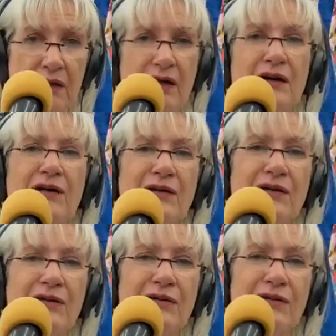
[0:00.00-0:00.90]

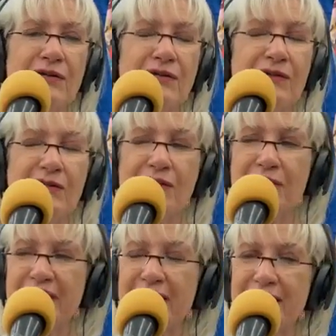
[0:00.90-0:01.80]
Oh,
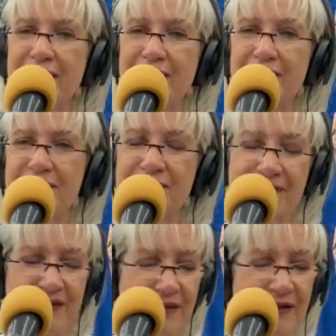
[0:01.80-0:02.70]
we gotta go.
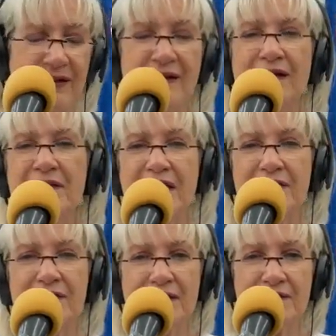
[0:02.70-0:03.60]

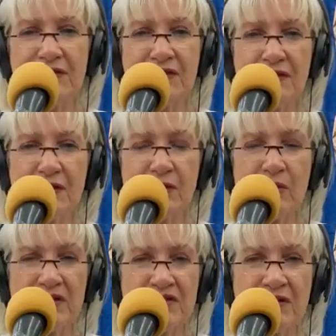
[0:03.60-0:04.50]
Okay, those of you that are
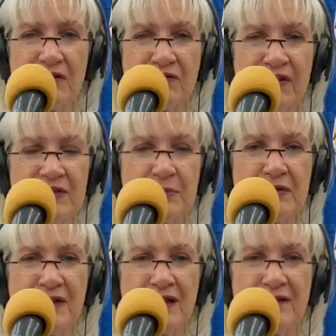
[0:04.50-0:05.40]
watching on
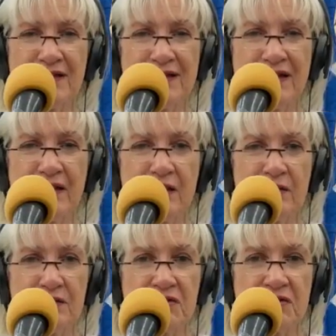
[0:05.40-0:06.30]
Facebook, I'm going to tell you a
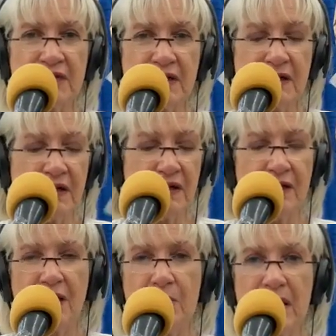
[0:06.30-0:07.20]
little trick
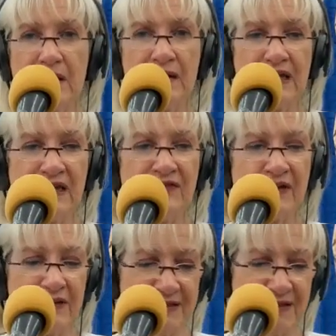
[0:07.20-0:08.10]
about a leaky
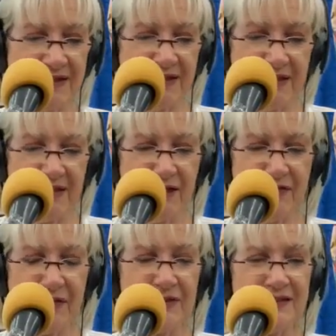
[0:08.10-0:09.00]
faucet.
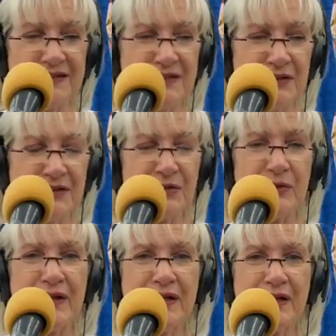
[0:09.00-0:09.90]
If you're listening to the
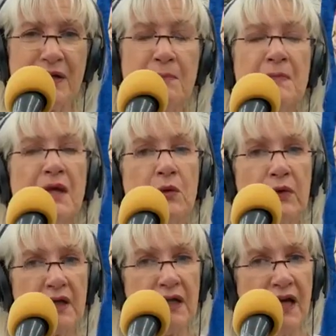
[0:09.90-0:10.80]
radio,
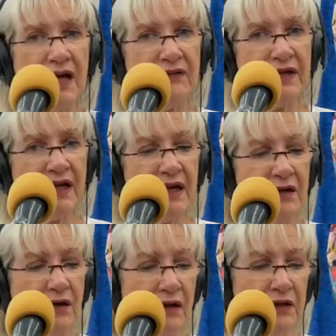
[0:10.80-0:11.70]
we're going to have it
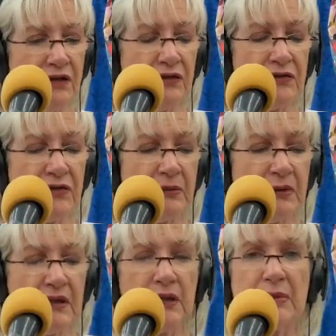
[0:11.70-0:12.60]
out on
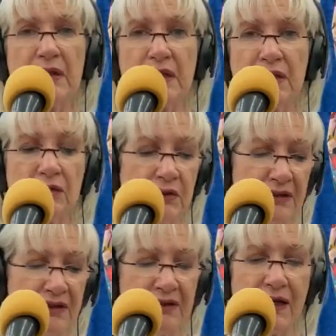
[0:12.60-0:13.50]
YouTube a little bit later
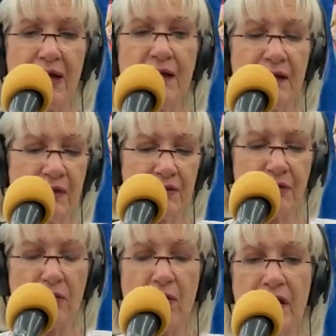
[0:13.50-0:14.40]
on today,
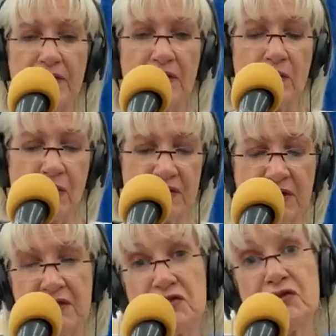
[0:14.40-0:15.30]
so go out there and watch
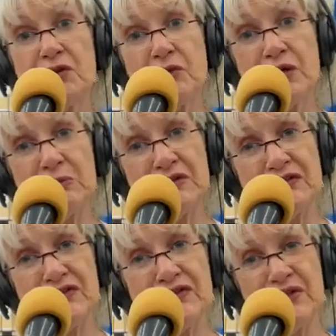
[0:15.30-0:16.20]
it because you don't want to
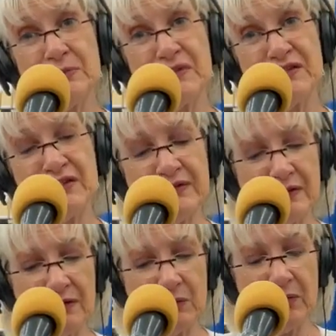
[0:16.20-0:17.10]
miss this tip. This is
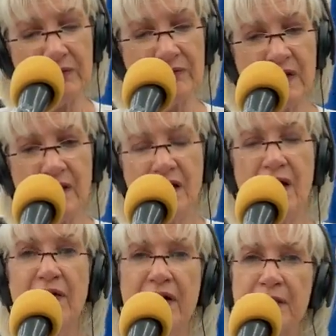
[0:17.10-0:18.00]
a good one.
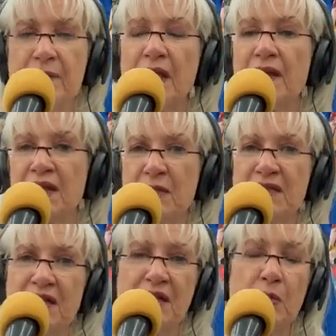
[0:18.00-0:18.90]
All right, let
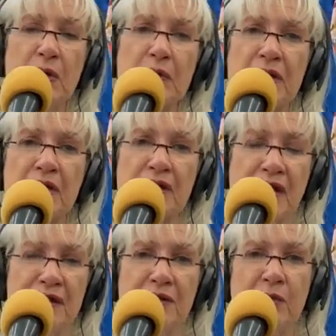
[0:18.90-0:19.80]
me tell you where we're
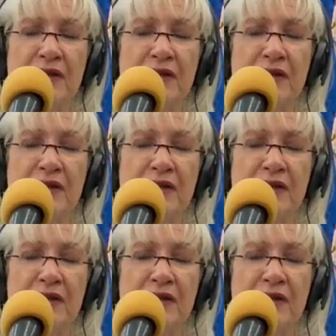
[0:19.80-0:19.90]
located.